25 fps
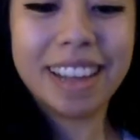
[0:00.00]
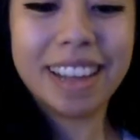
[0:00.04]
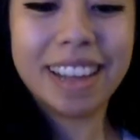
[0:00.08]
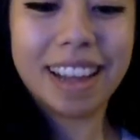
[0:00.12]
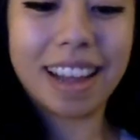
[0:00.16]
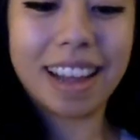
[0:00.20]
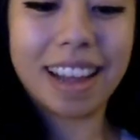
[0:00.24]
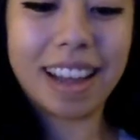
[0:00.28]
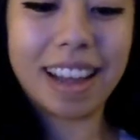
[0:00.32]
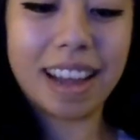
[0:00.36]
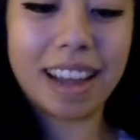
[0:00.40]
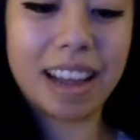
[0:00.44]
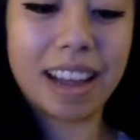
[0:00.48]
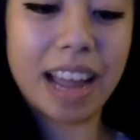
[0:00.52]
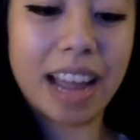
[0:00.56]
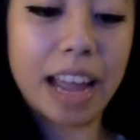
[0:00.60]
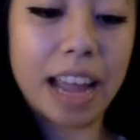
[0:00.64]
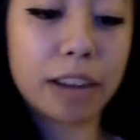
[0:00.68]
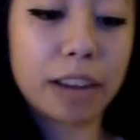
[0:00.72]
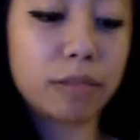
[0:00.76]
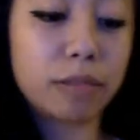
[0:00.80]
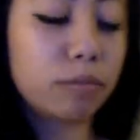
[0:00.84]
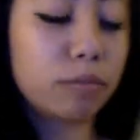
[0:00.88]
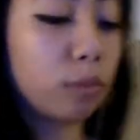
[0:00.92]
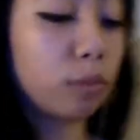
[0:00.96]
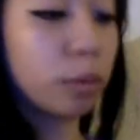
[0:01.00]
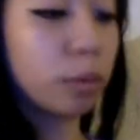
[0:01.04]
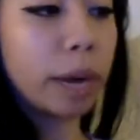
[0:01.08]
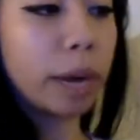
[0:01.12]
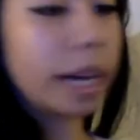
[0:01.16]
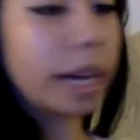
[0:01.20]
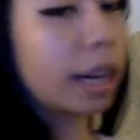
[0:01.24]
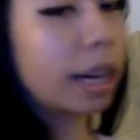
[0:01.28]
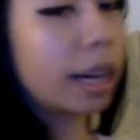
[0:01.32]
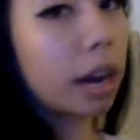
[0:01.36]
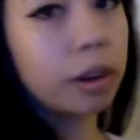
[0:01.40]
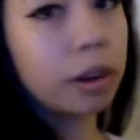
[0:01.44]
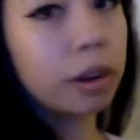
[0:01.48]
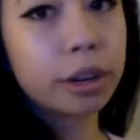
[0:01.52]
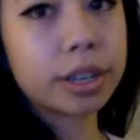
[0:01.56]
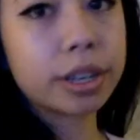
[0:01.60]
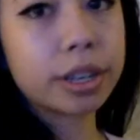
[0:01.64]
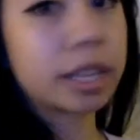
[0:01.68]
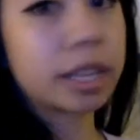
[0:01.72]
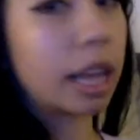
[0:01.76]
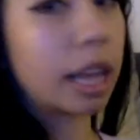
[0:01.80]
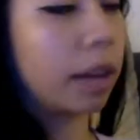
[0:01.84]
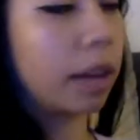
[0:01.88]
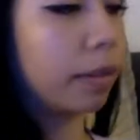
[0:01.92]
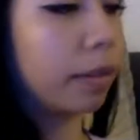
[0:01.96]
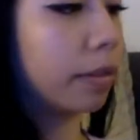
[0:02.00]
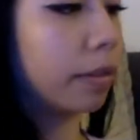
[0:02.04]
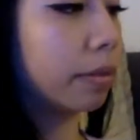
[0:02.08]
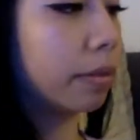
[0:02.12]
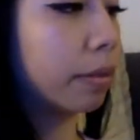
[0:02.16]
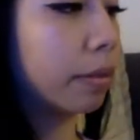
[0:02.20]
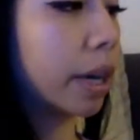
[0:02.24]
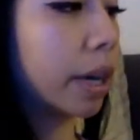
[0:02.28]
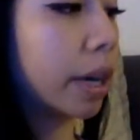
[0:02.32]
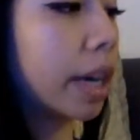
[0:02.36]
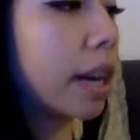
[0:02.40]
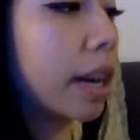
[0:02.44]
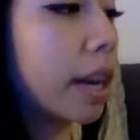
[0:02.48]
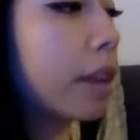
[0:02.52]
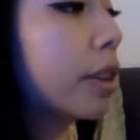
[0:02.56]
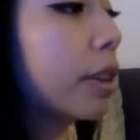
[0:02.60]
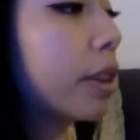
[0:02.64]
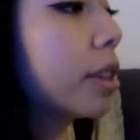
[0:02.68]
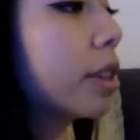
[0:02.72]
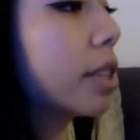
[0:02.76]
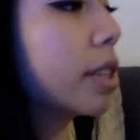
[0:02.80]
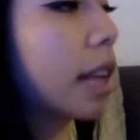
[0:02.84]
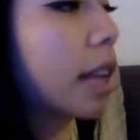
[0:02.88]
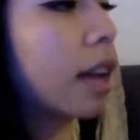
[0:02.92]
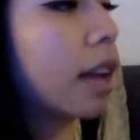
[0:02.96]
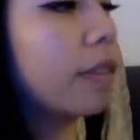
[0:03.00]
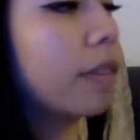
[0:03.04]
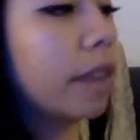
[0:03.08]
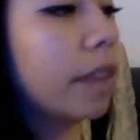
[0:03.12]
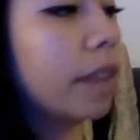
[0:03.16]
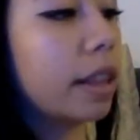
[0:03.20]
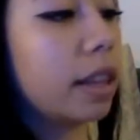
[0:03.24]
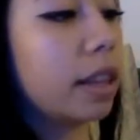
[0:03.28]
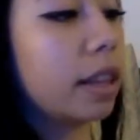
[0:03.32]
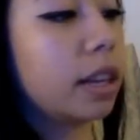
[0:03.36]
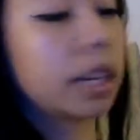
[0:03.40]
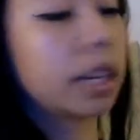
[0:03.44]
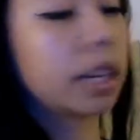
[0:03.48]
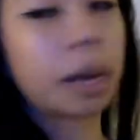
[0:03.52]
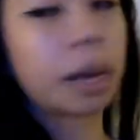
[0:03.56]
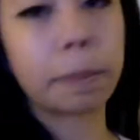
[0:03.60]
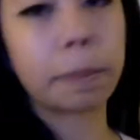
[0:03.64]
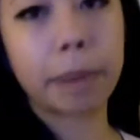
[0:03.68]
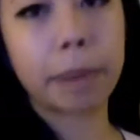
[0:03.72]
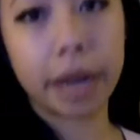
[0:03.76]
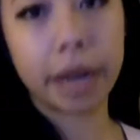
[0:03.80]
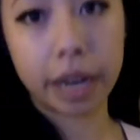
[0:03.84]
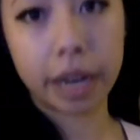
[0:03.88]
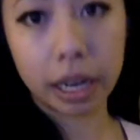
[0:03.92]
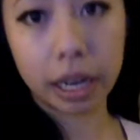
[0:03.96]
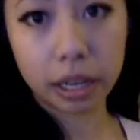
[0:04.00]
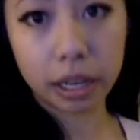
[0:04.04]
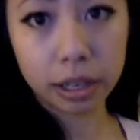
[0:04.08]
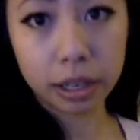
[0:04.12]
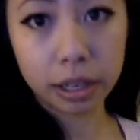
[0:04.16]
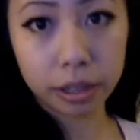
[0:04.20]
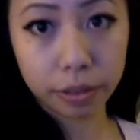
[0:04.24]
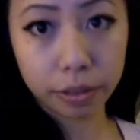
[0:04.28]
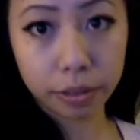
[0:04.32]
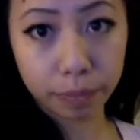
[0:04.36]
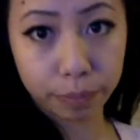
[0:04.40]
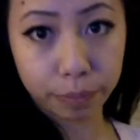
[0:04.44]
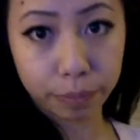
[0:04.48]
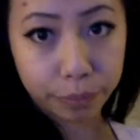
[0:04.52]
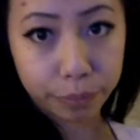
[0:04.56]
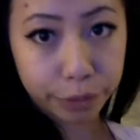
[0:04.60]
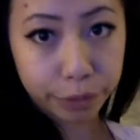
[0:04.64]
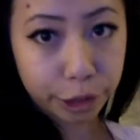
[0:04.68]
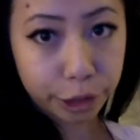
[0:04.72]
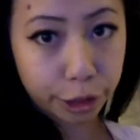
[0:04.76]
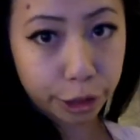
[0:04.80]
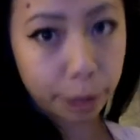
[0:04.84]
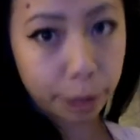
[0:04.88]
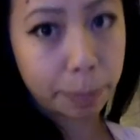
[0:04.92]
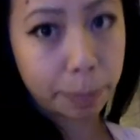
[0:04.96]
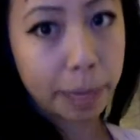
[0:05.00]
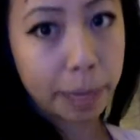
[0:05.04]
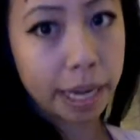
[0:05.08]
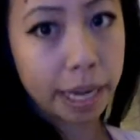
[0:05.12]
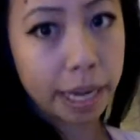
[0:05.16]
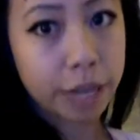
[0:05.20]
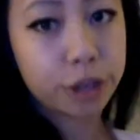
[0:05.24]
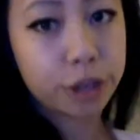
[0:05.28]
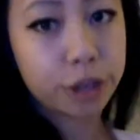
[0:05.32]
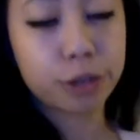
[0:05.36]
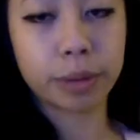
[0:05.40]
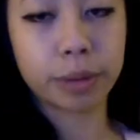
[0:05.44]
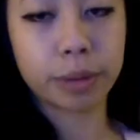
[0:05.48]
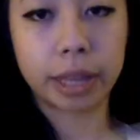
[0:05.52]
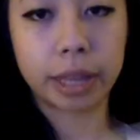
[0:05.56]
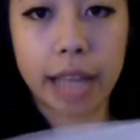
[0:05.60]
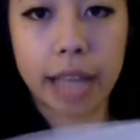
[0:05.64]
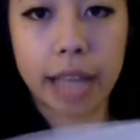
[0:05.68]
and write it out yourself. Write it out yourself and then compare your page with the